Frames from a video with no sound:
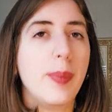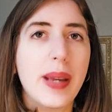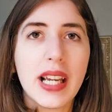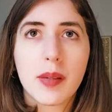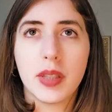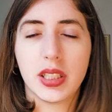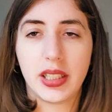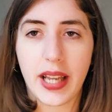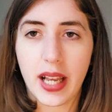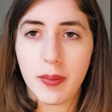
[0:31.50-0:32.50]
Big
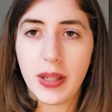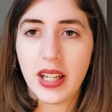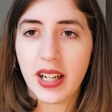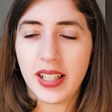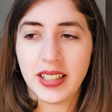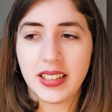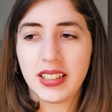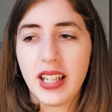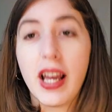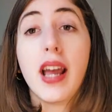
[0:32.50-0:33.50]
mistake
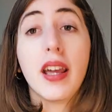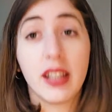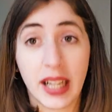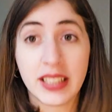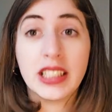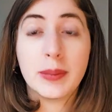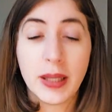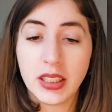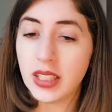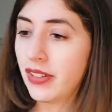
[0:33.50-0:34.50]
because that's
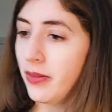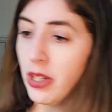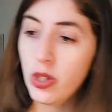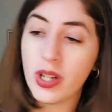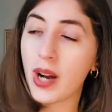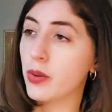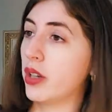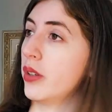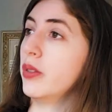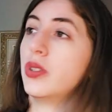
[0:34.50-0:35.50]
expensive. I mean, you got one
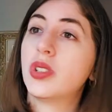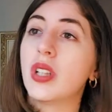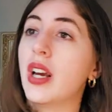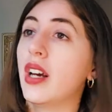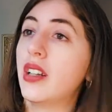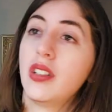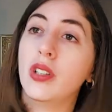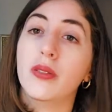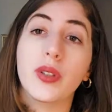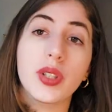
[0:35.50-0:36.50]
of those
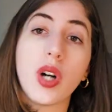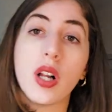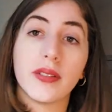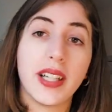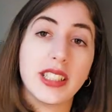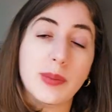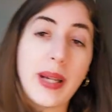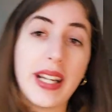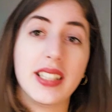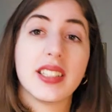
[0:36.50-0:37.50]
two foot tall raised
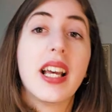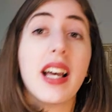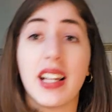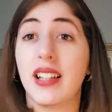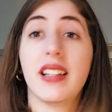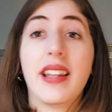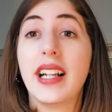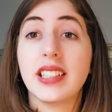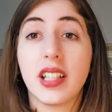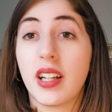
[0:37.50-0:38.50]
beds,
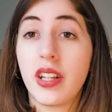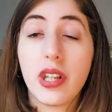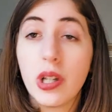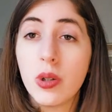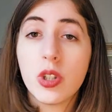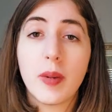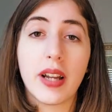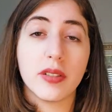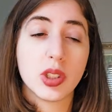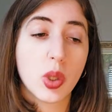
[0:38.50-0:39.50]
that's a huge
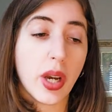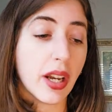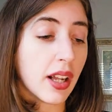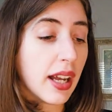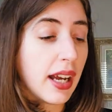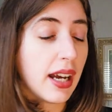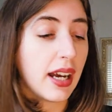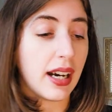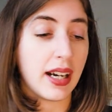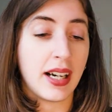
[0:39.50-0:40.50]
amount of soil.
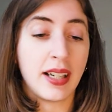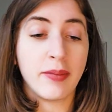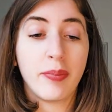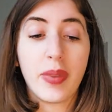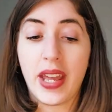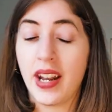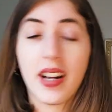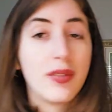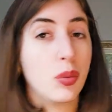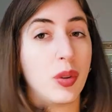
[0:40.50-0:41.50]
Um, and
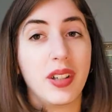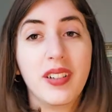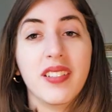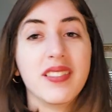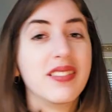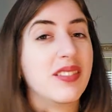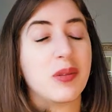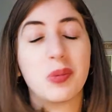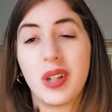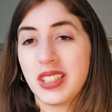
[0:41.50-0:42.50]
not everyone
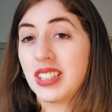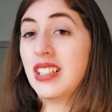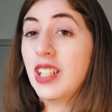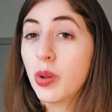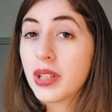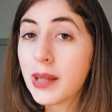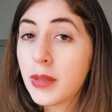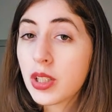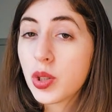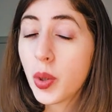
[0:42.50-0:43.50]
wants to deal with that
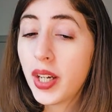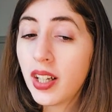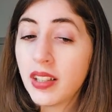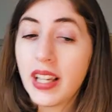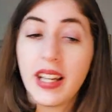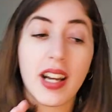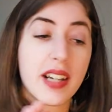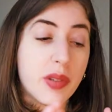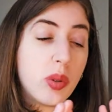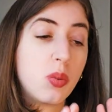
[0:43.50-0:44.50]
much soil, and
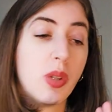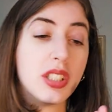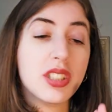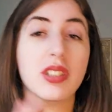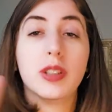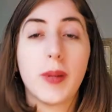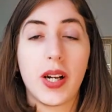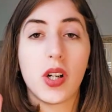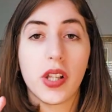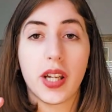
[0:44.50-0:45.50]
not everyone wants to
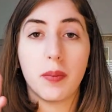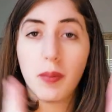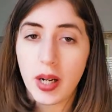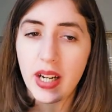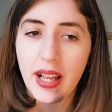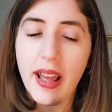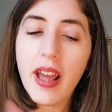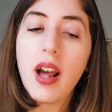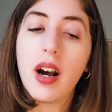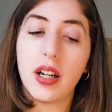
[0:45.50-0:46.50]
spend all that money
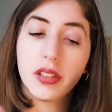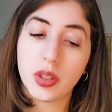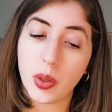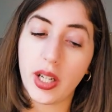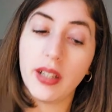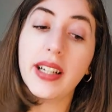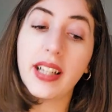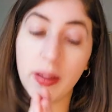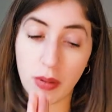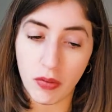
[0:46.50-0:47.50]
on soil.
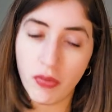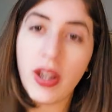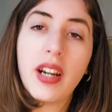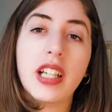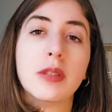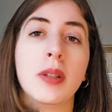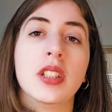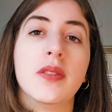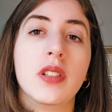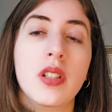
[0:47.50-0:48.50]
It can be very
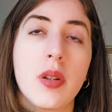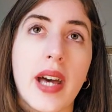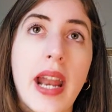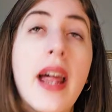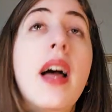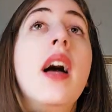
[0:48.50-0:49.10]
expensive to do that.